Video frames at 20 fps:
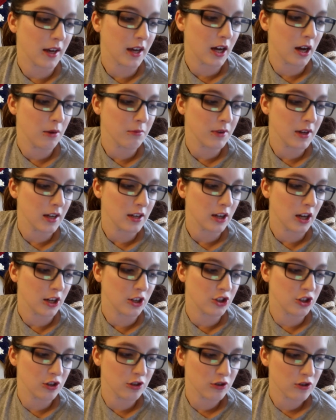They come in
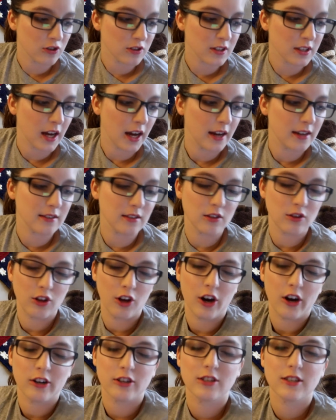a junior size, a
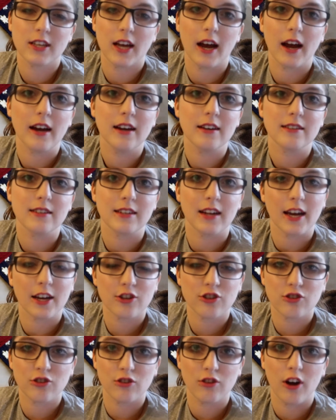large size, an
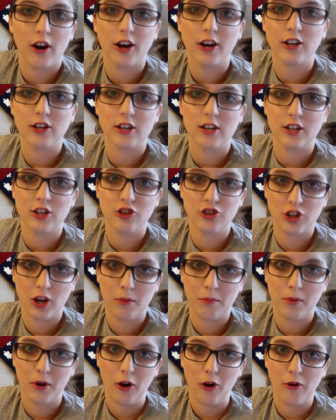extra large, and a
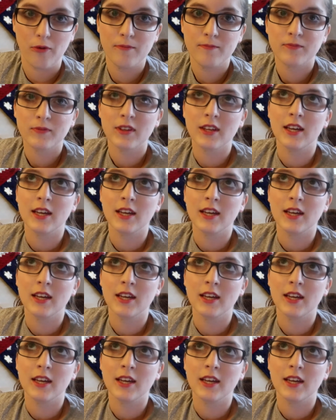jumbo.